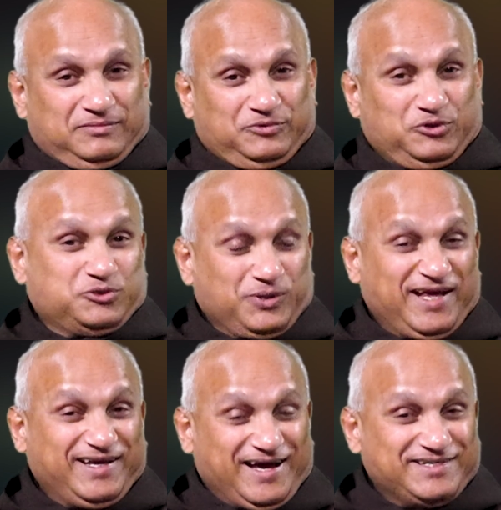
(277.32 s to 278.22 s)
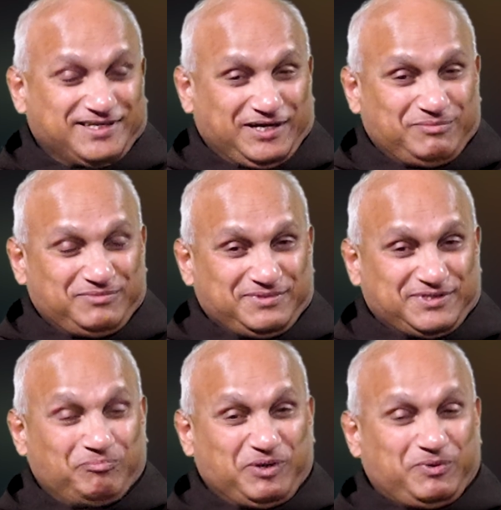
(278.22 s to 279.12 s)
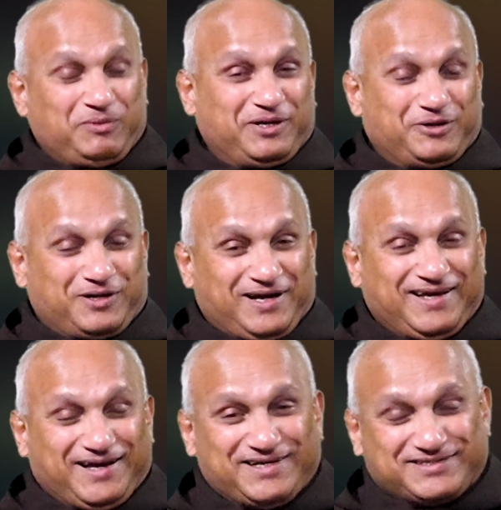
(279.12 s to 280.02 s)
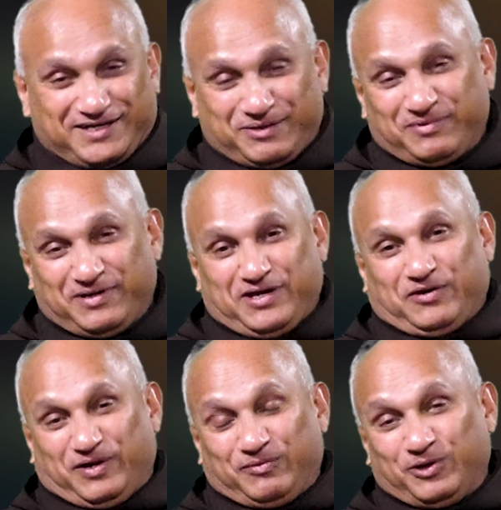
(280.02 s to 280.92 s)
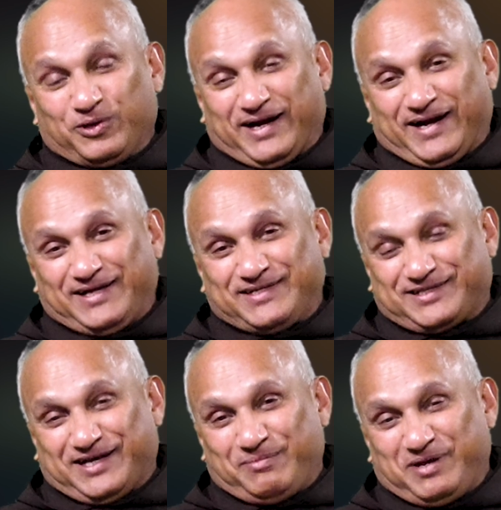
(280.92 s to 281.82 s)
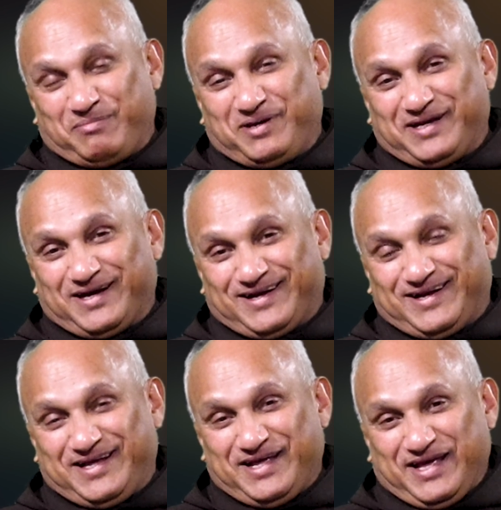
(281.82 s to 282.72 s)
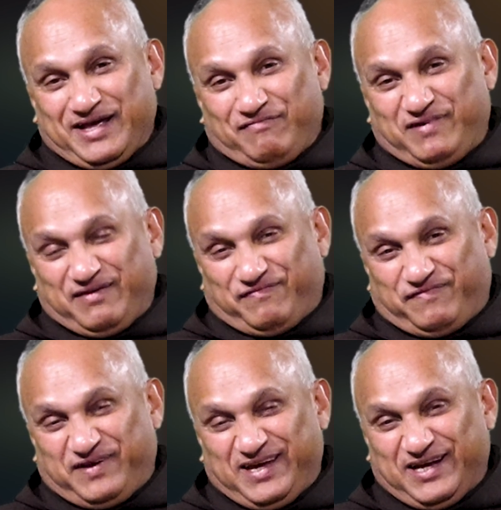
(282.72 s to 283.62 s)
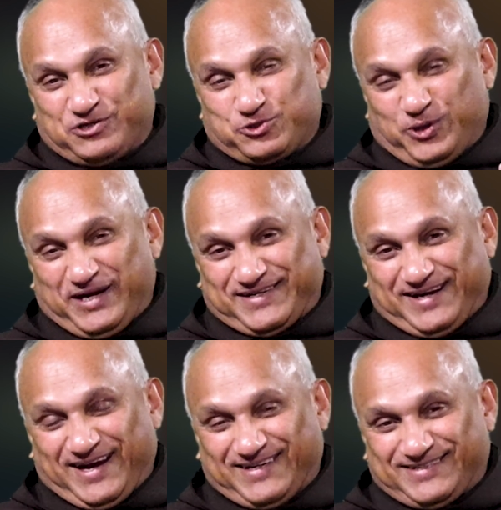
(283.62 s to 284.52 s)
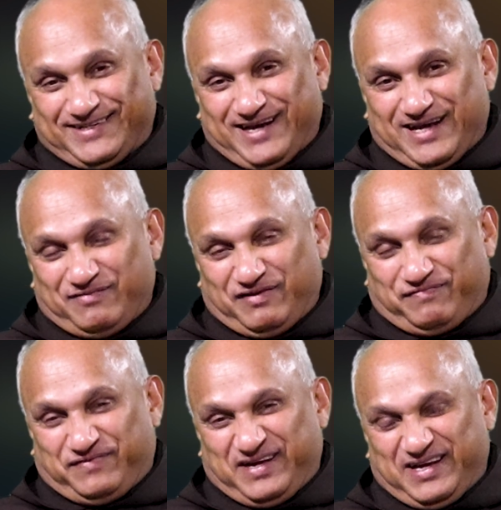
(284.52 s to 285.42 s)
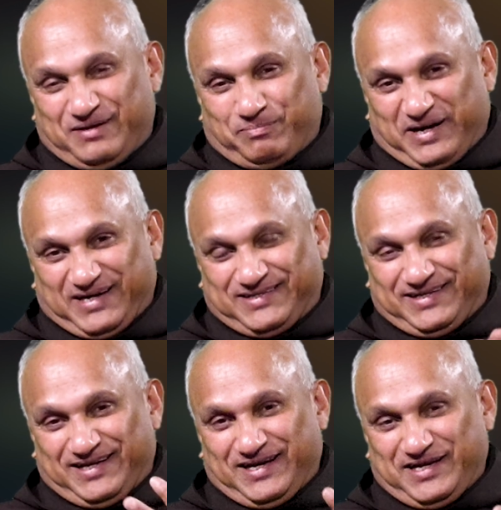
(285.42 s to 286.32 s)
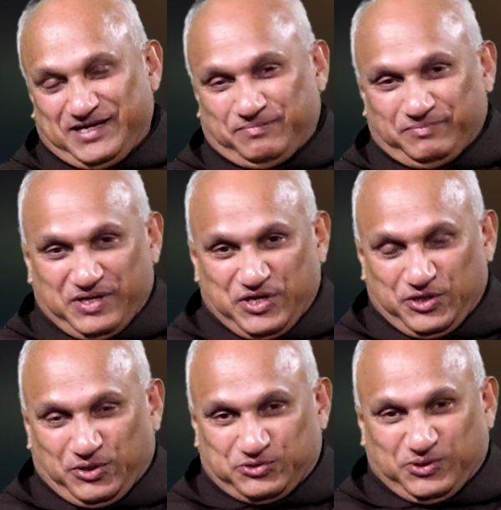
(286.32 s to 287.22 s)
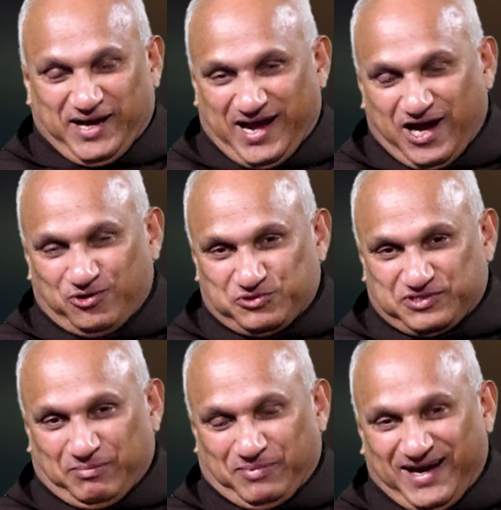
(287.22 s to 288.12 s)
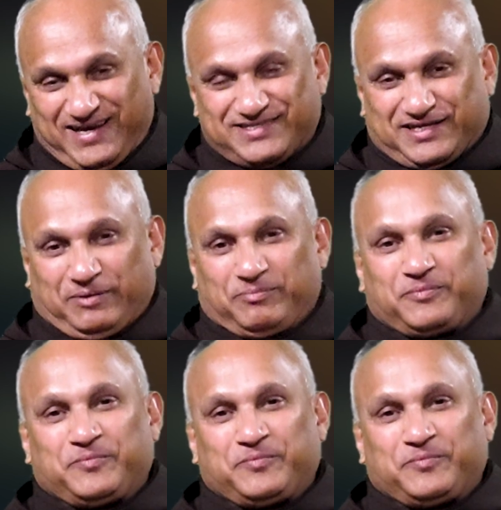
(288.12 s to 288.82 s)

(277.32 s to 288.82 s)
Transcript: those who like ice cream, some people may not like ice cream. When we look at ice cream, immediately we feel so attracted and we feel practically, to have some ice cream.